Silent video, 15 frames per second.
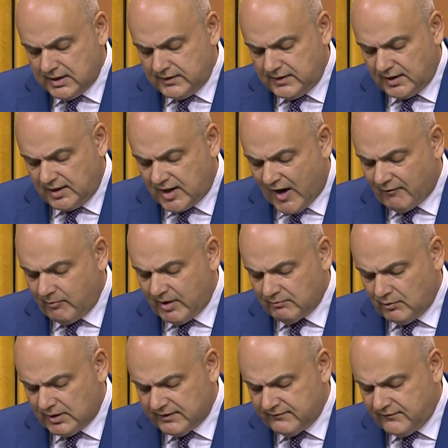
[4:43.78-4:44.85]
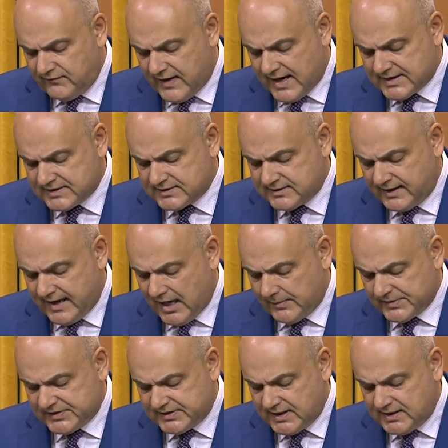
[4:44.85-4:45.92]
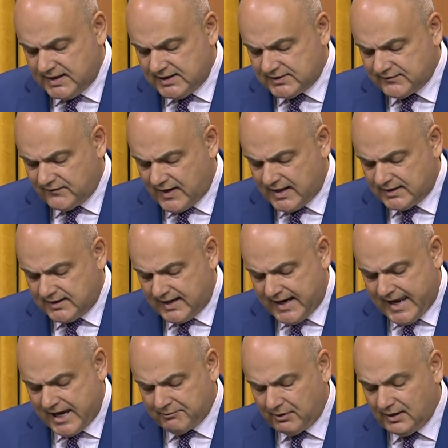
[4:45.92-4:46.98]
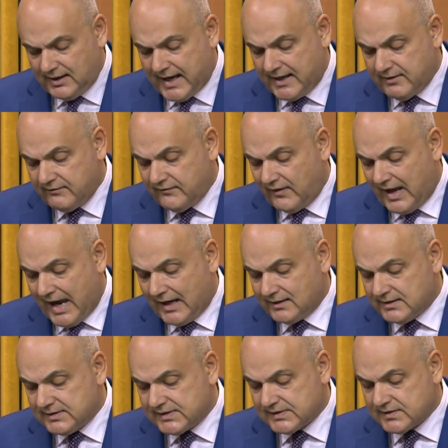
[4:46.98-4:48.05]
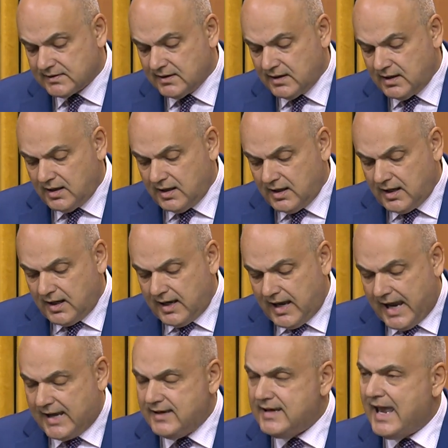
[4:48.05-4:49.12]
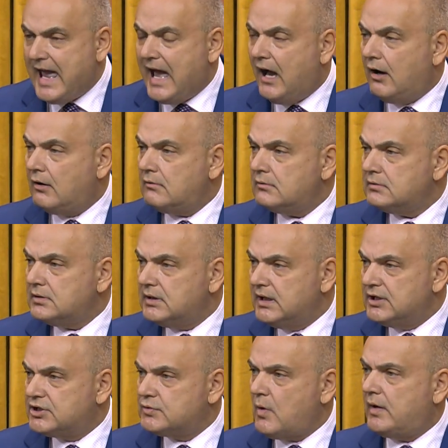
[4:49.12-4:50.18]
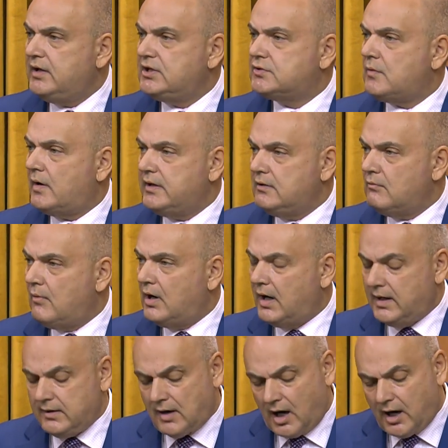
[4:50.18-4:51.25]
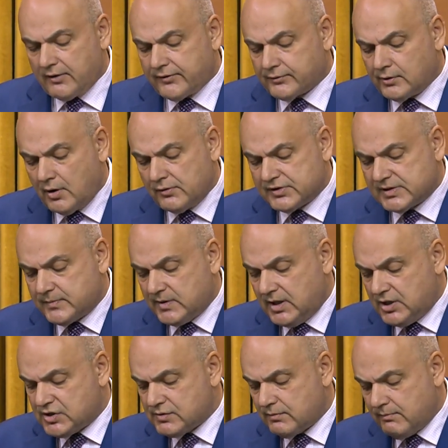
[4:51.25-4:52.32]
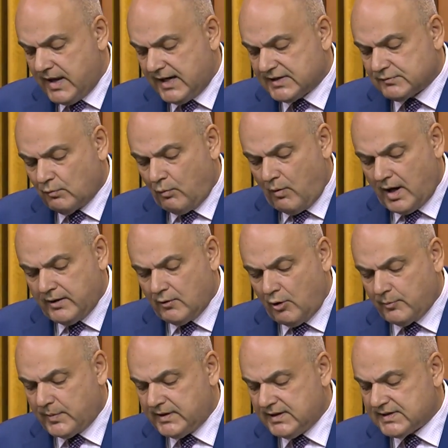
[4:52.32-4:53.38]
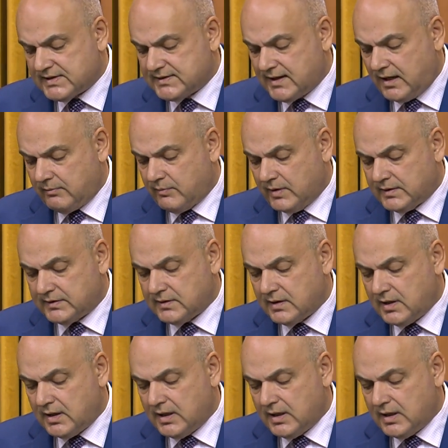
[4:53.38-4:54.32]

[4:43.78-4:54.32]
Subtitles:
The government will invest to help cities fight gang-related violence. And now, in 2021, our throne speech makes one opening statement